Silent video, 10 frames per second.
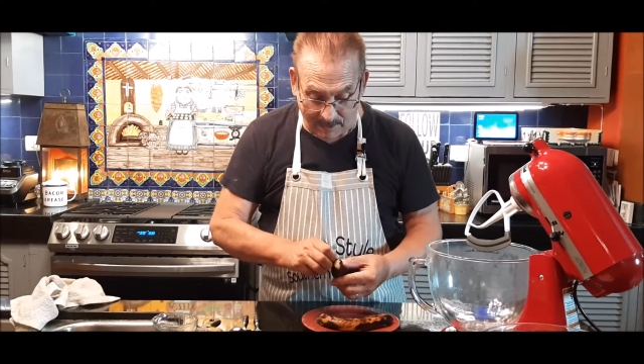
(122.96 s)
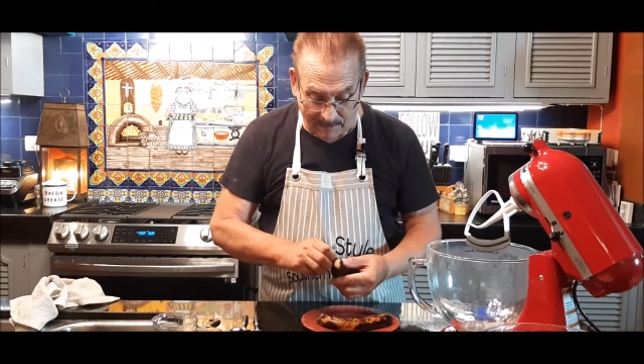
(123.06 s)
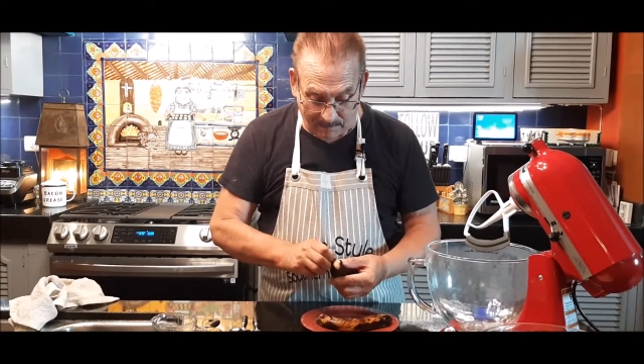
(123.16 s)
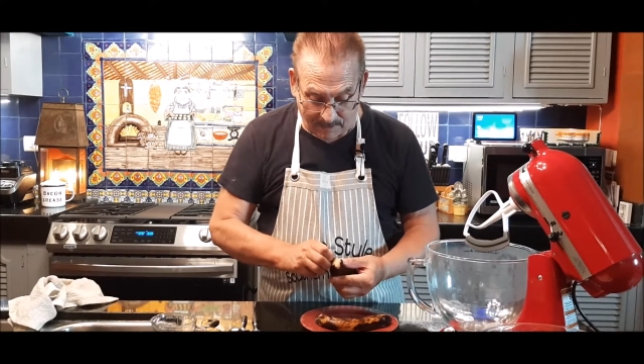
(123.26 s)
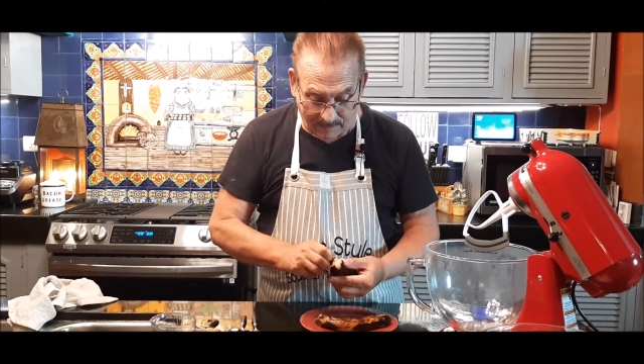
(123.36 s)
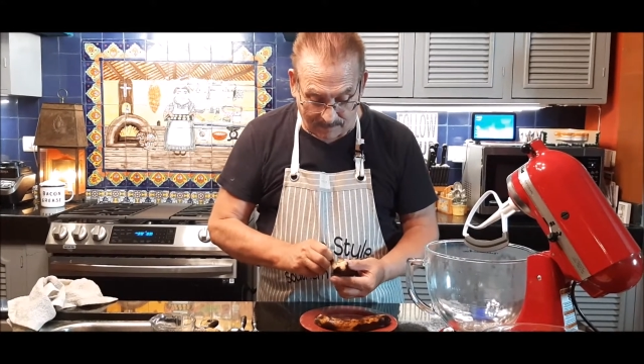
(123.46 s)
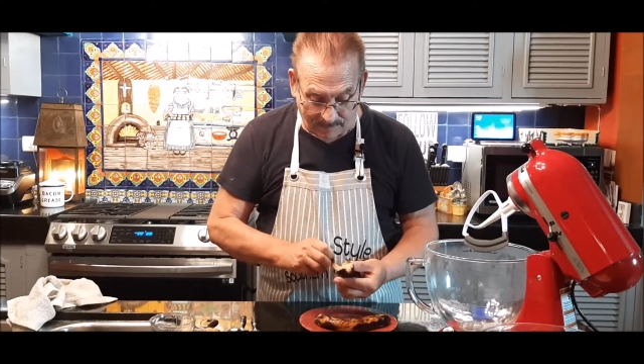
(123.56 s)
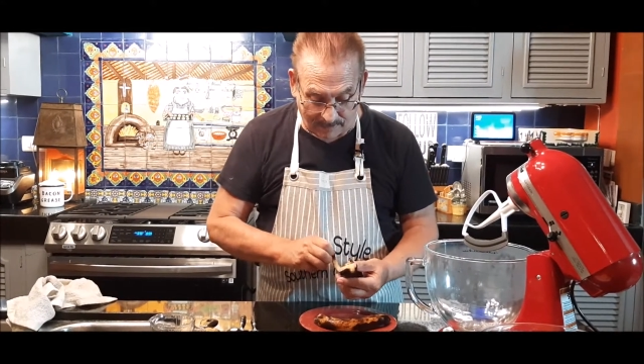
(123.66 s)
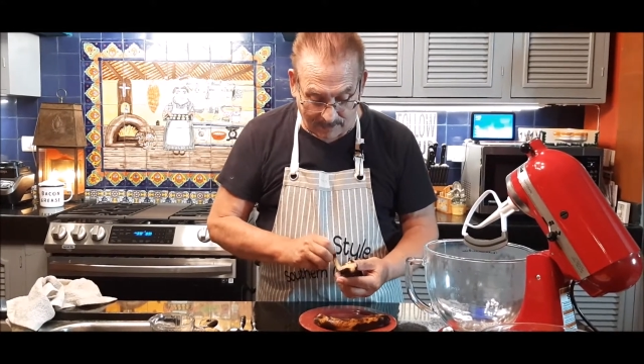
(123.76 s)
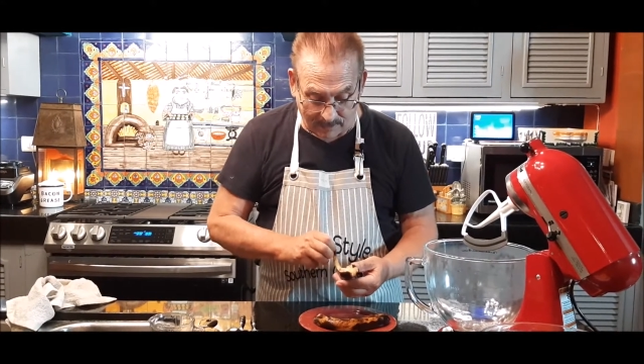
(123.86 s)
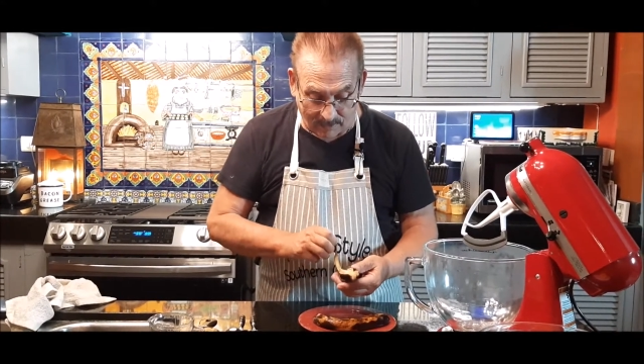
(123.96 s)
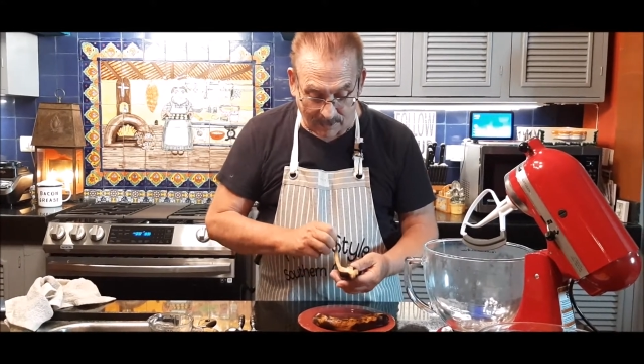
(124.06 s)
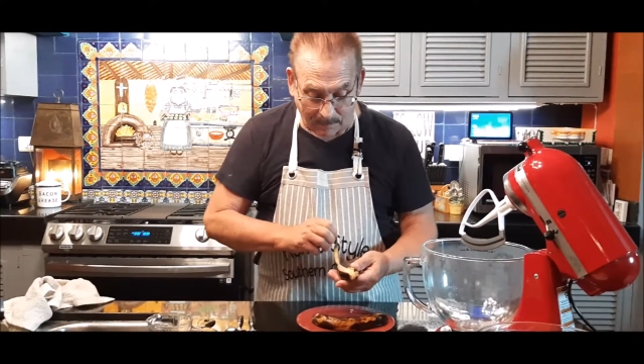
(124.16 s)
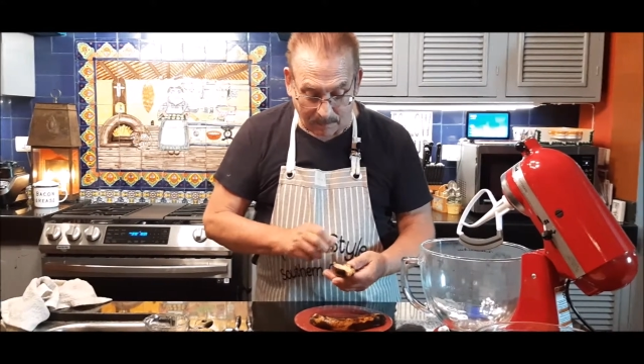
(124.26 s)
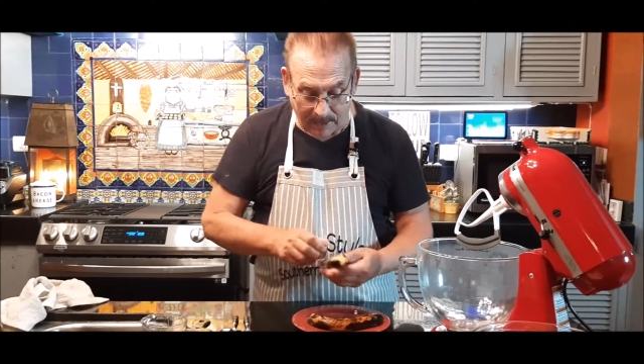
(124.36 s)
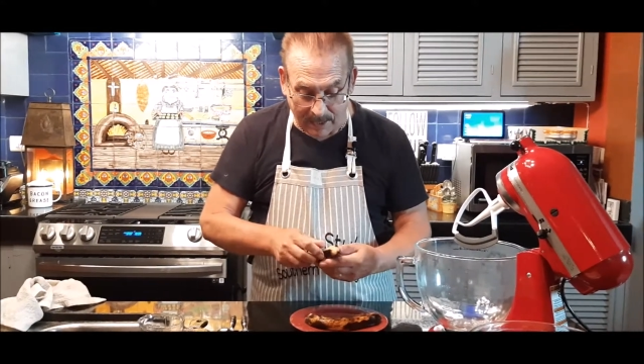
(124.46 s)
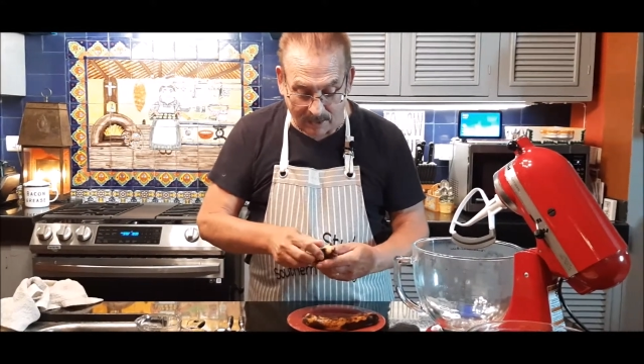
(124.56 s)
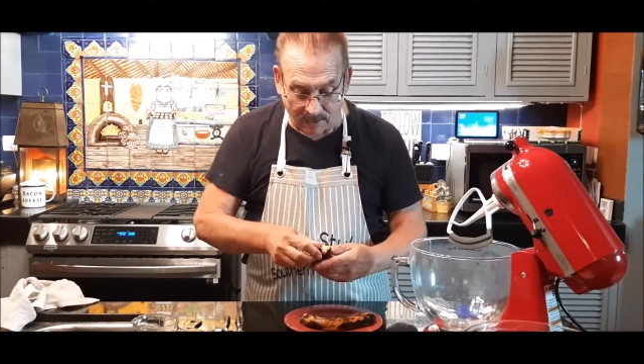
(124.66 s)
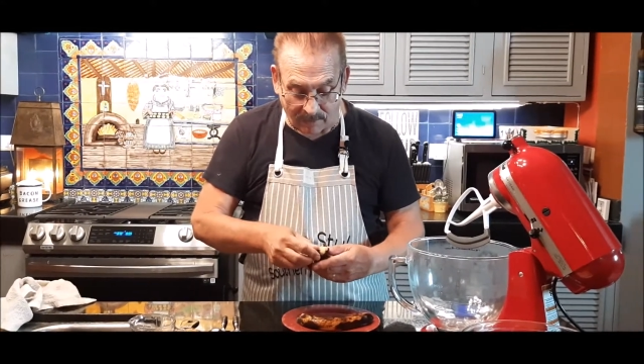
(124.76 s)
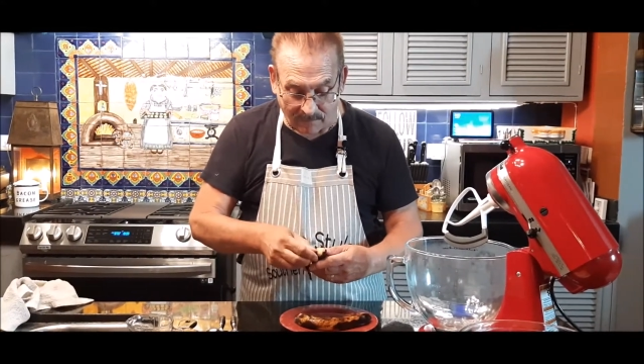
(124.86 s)
But they're at the peak
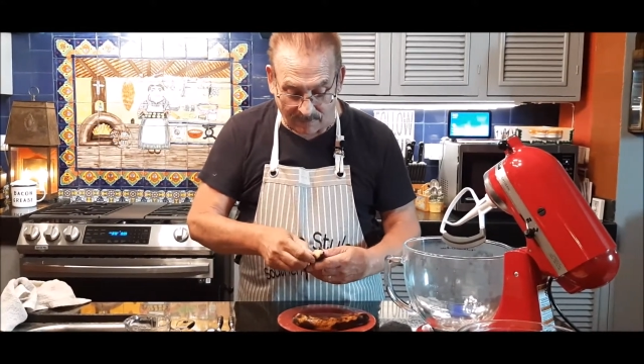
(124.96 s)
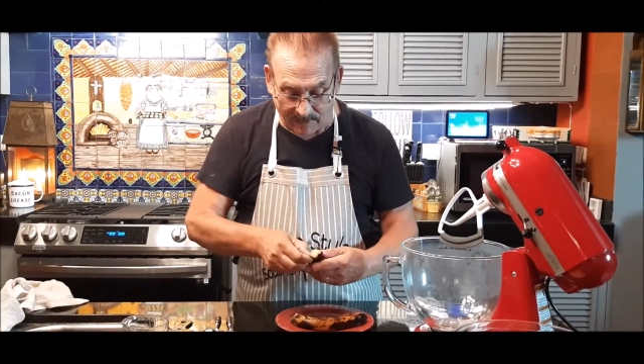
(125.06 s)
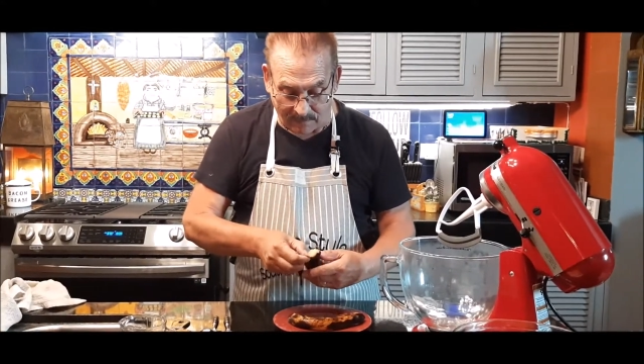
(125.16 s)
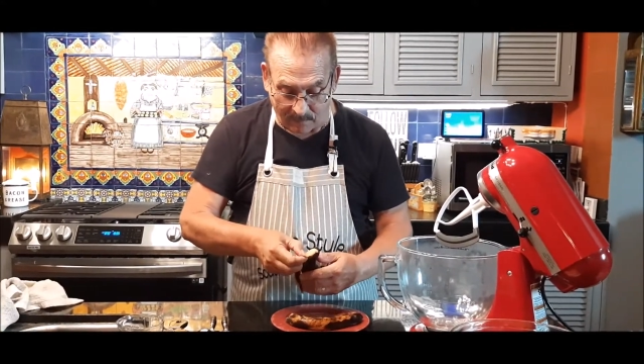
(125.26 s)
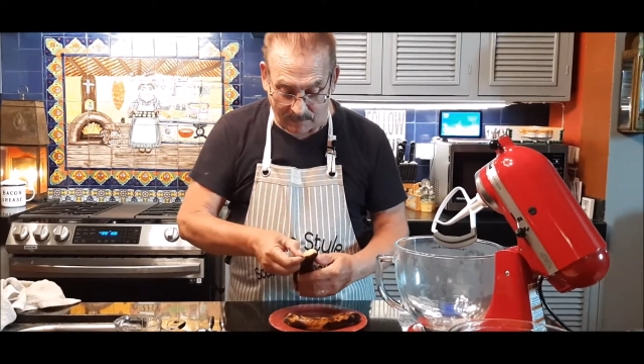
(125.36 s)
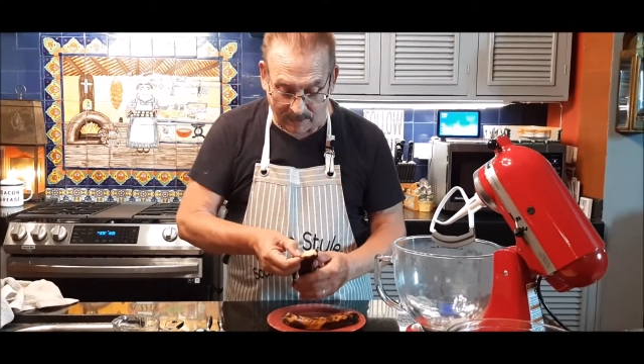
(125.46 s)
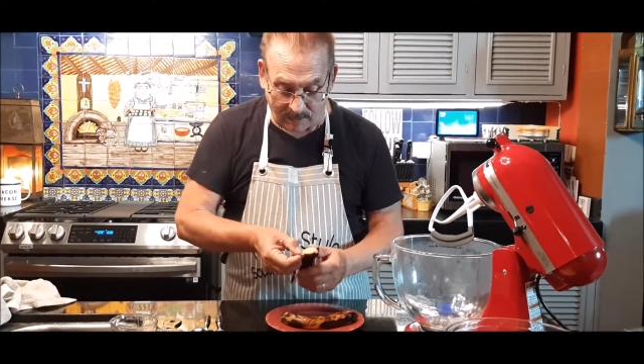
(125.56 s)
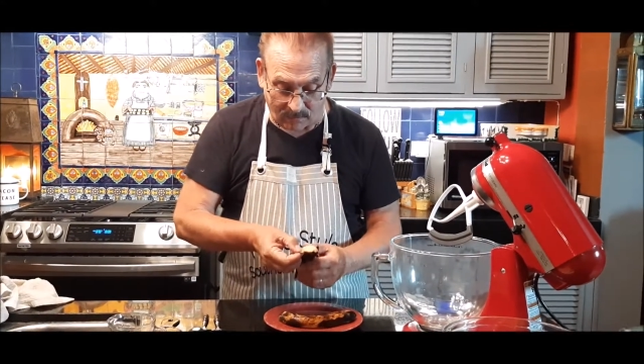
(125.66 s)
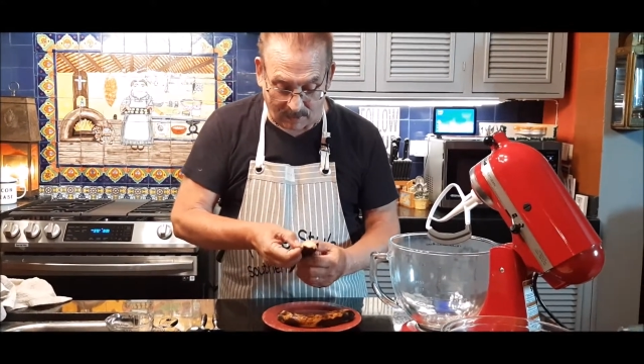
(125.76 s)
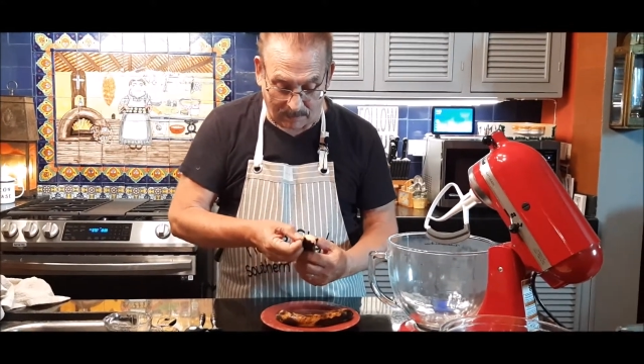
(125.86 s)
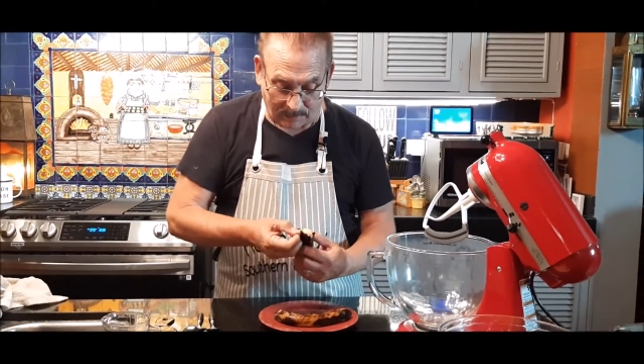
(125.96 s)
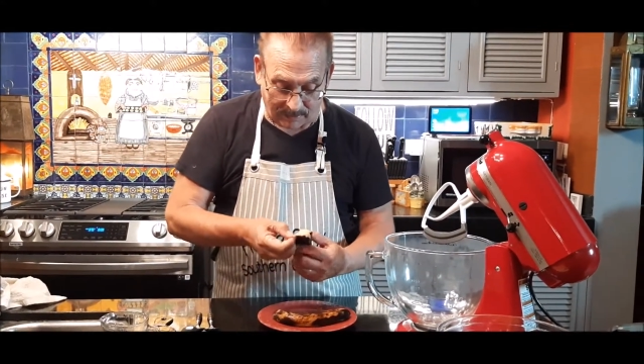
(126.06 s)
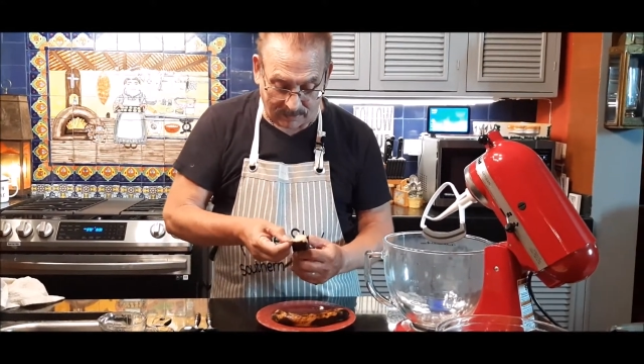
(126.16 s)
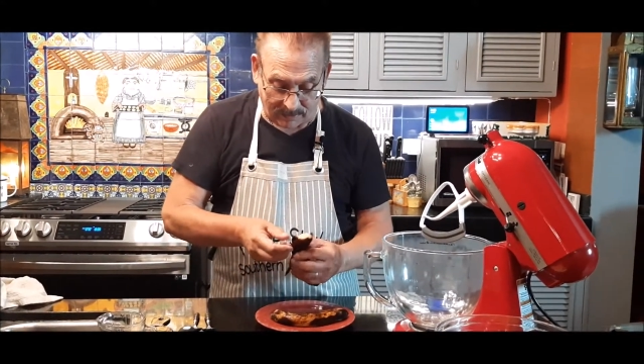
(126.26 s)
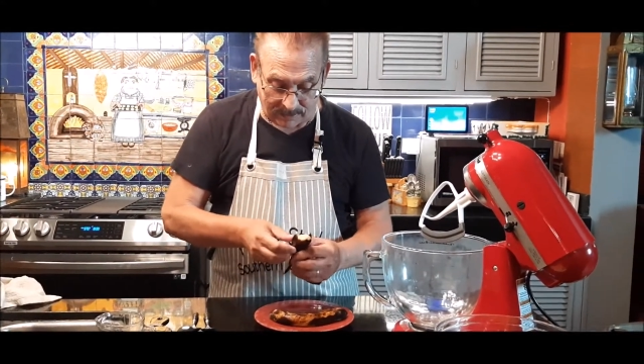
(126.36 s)
of their flavor when they get ripe like this.